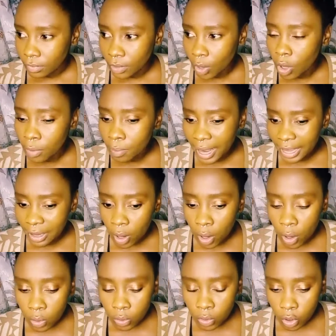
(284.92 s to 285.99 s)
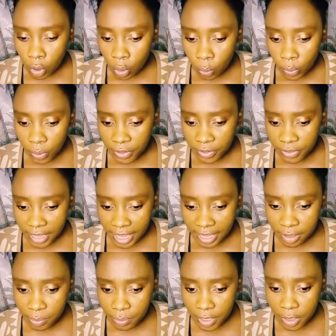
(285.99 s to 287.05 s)
on my own or with
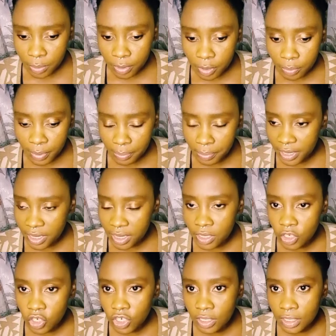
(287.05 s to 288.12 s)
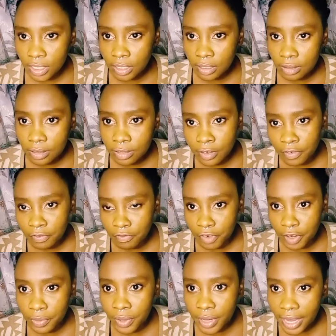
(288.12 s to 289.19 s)
other people. But because she's still
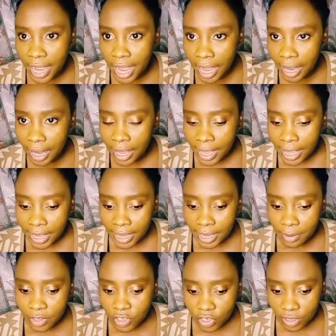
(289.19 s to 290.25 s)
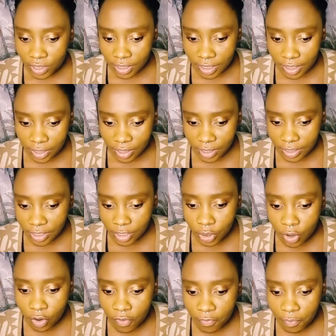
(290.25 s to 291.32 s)
very young, it
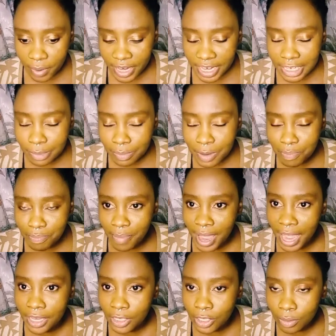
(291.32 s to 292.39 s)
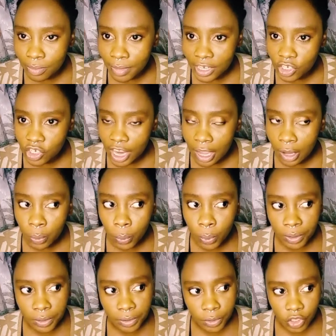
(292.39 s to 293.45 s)
sort of brings me back to my
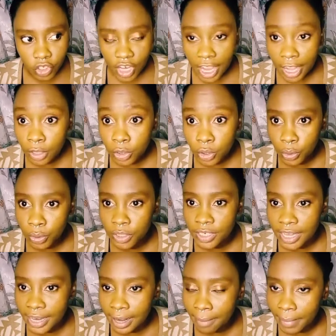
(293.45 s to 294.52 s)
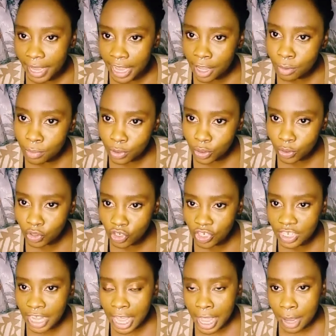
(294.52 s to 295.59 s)
childhood, and I'm able to
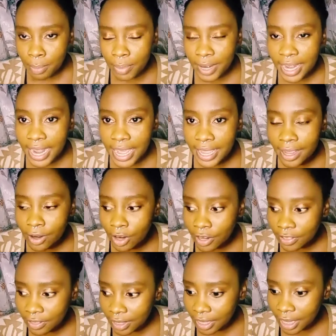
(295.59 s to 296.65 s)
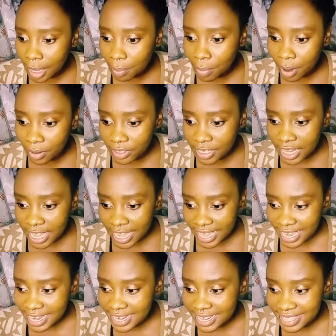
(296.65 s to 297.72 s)
just play and not think about
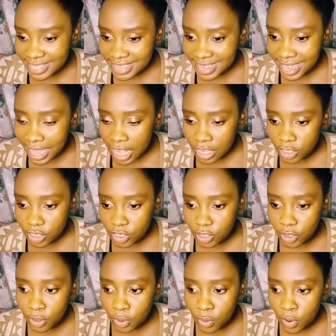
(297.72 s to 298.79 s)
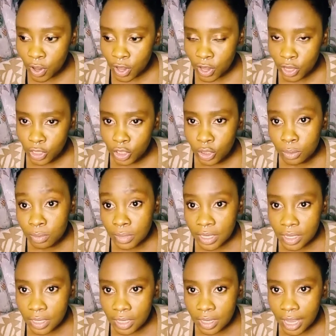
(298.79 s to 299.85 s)
anything else. So to
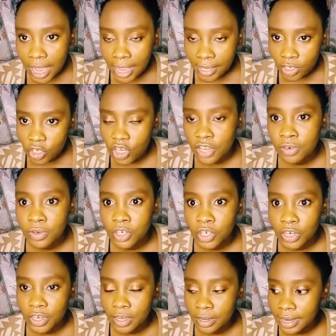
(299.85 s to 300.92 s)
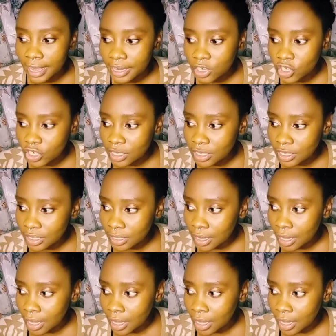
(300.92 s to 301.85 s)
me, I cherish her like she's